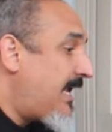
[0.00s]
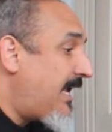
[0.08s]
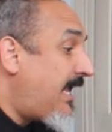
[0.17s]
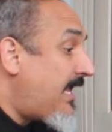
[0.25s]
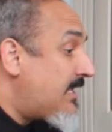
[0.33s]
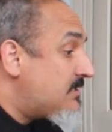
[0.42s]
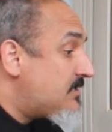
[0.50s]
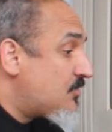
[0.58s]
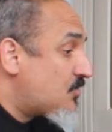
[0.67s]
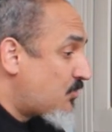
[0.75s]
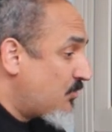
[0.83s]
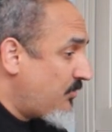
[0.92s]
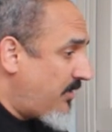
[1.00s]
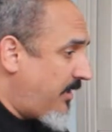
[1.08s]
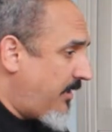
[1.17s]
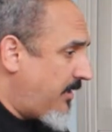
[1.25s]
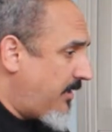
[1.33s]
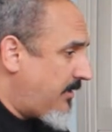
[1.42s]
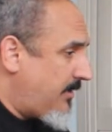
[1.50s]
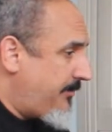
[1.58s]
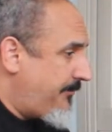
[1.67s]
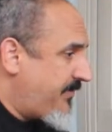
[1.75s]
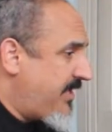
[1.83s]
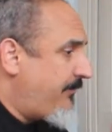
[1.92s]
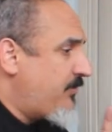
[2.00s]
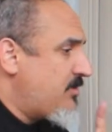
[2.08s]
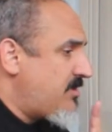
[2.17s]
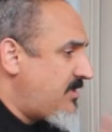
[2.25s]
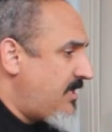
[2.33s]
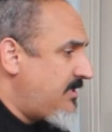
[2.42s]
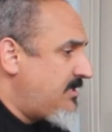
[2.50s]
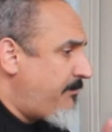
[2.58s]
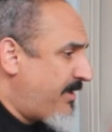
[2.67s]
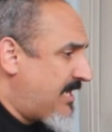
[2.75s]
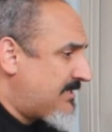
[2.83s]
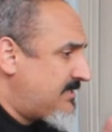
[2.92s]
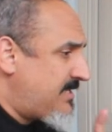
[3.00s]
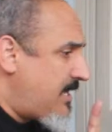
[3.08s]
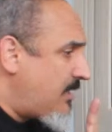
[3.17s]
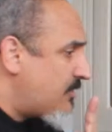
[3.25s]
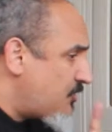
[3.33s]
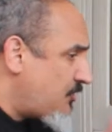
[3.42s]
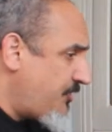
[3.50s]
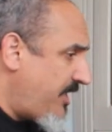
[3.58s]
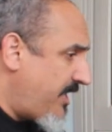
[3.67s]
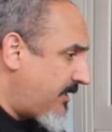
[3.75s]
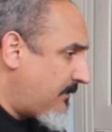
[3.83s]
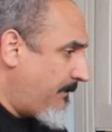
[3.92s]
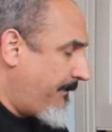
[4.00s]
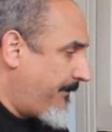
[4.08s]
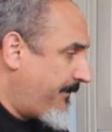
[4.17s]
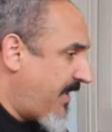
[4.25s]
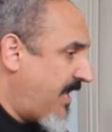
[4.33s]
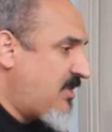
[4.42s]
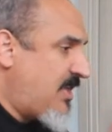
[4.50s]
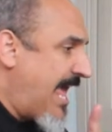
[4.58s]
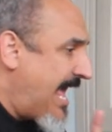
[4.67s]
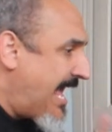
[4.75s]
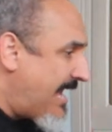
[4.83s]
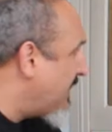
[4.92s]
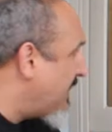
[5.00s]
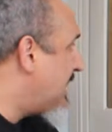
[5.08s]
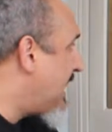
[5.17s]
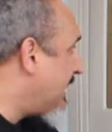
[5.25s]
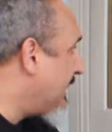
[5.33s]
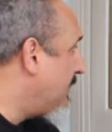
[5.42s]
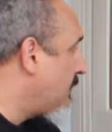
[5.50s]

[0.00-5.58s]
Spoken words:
And truly, if you think that Pottstown's shit, and you have to get out of here,